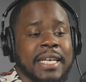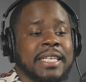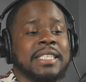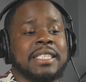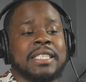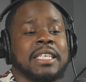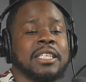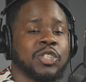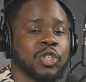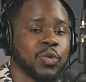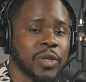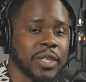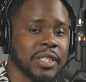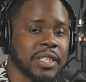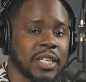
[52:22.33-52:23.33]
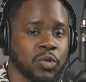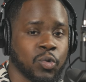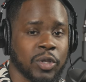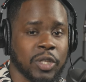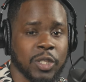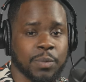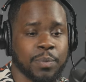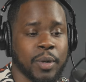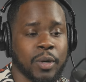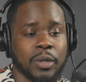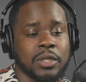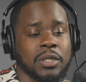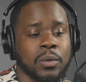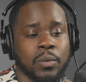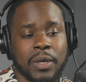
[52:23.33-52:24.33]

cease to exist with this person.